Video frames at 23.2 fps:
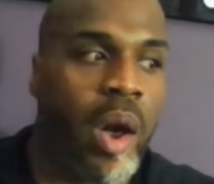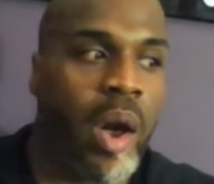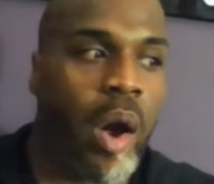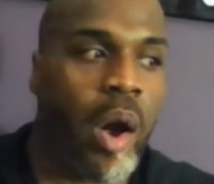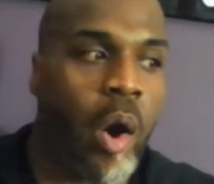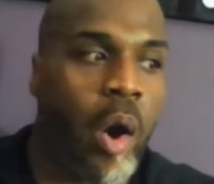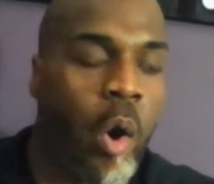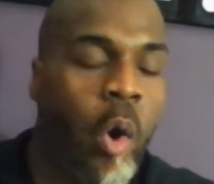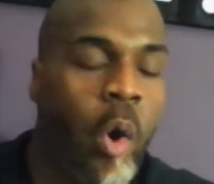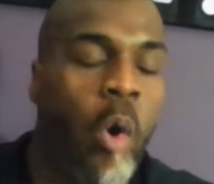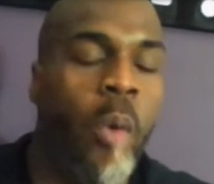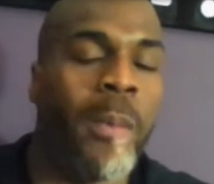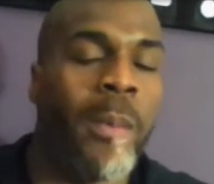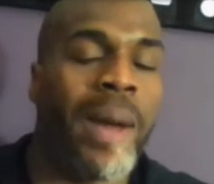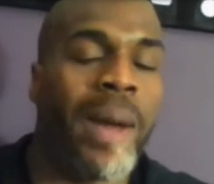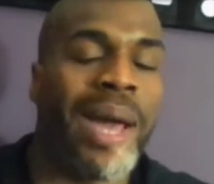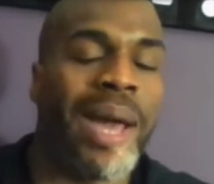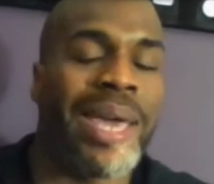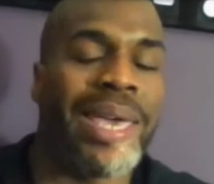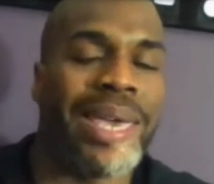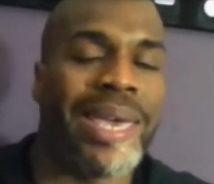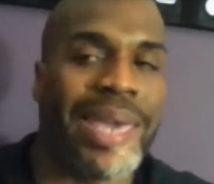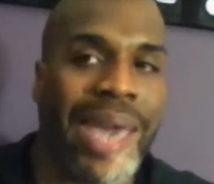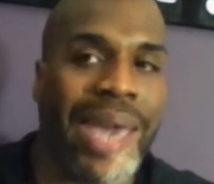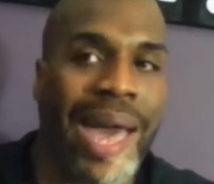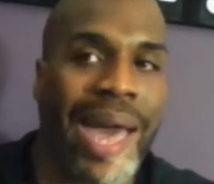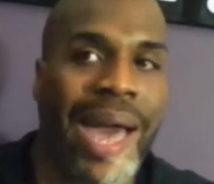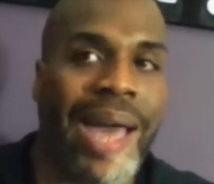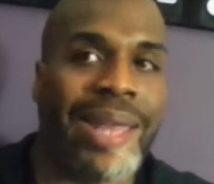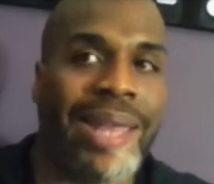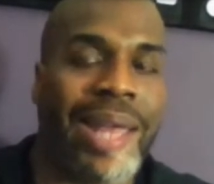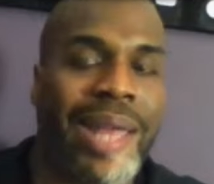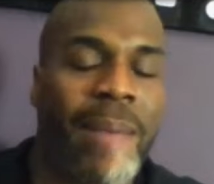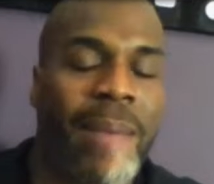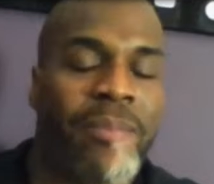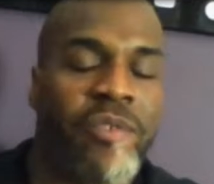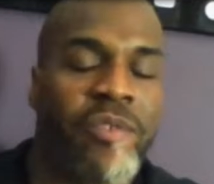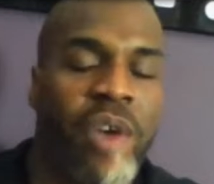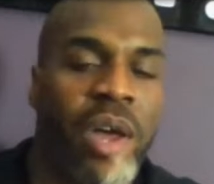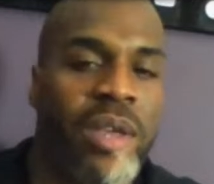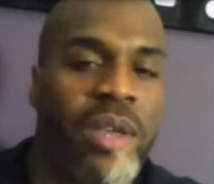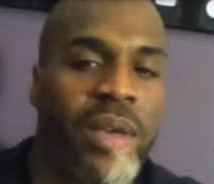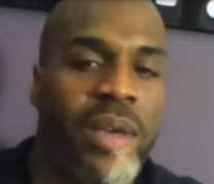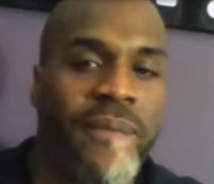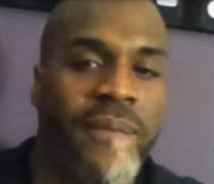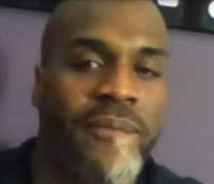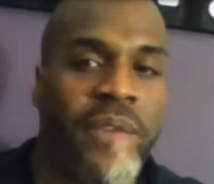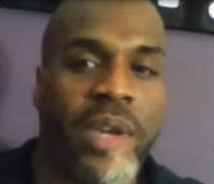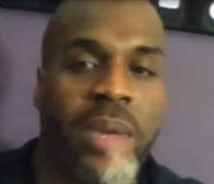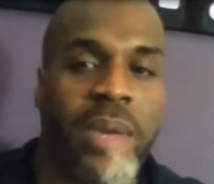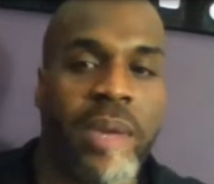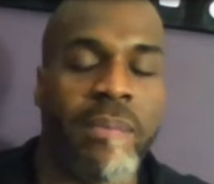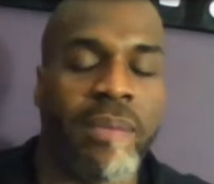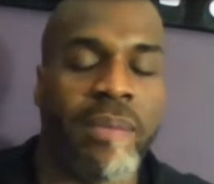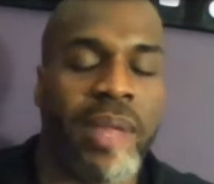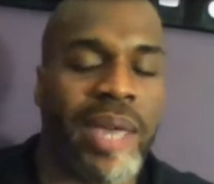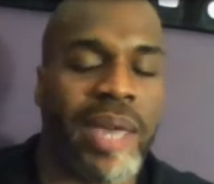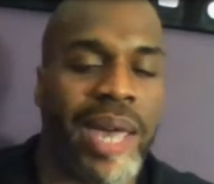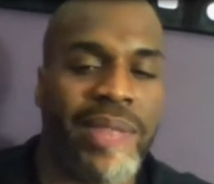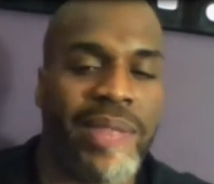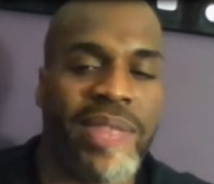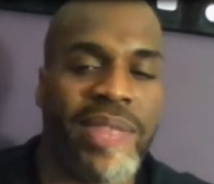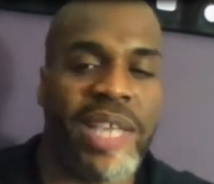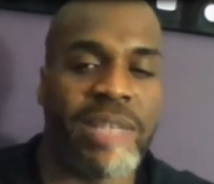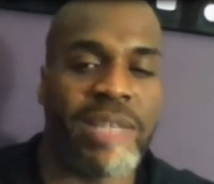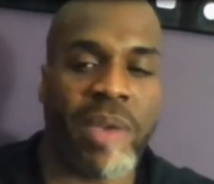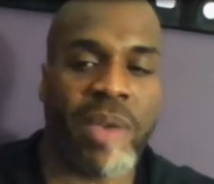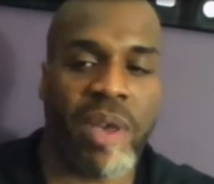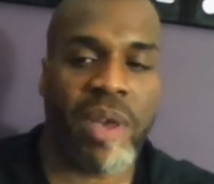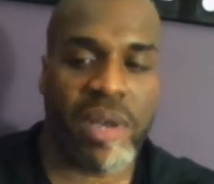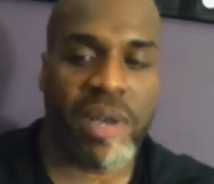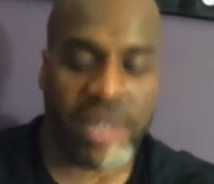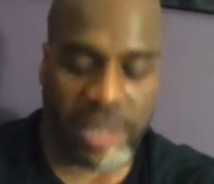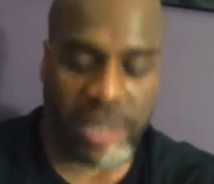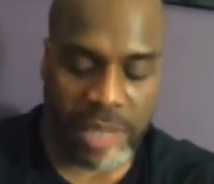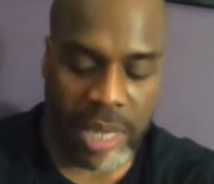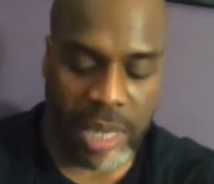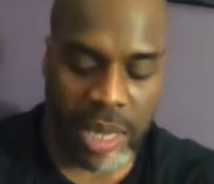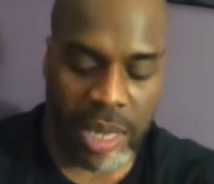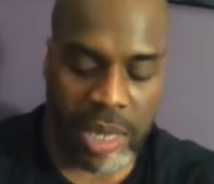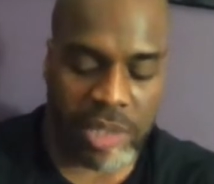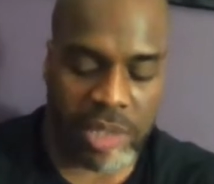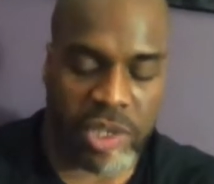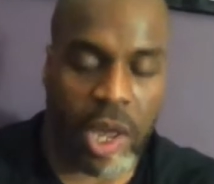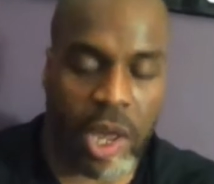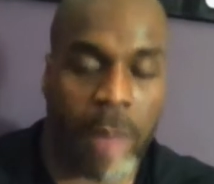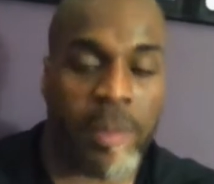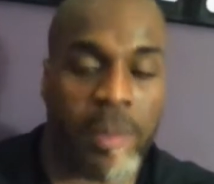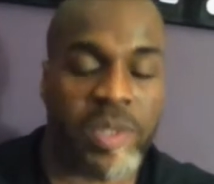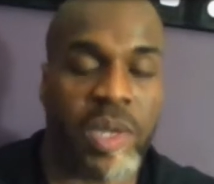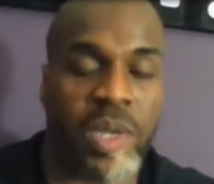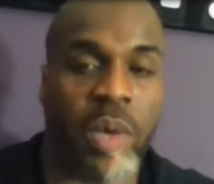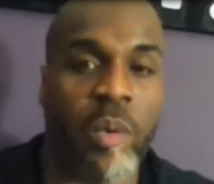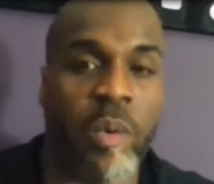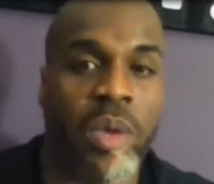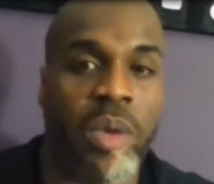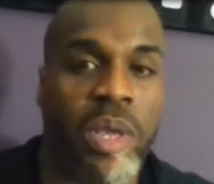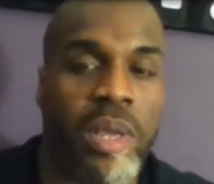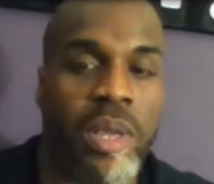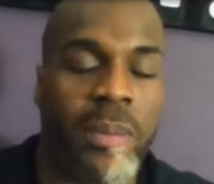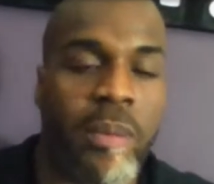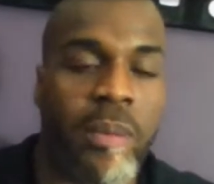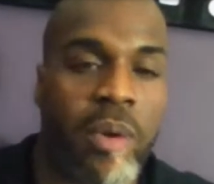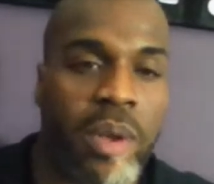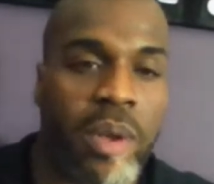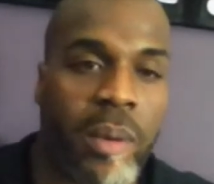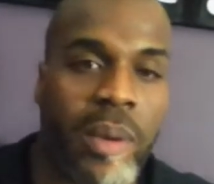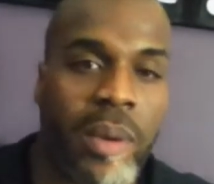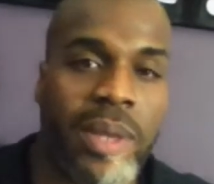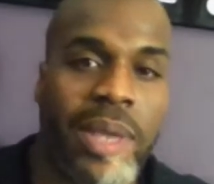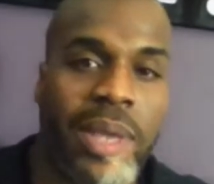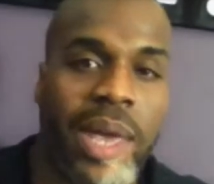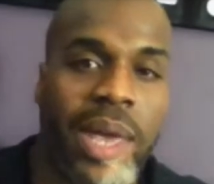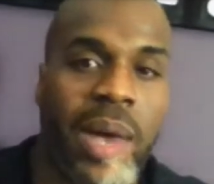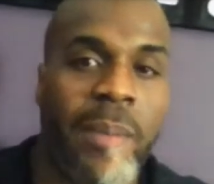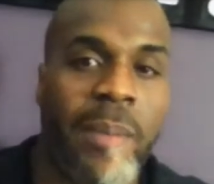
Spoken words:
Oh my God, I'm drawing a freaking blank. I think it's because it's almost like 1 a.m. right now.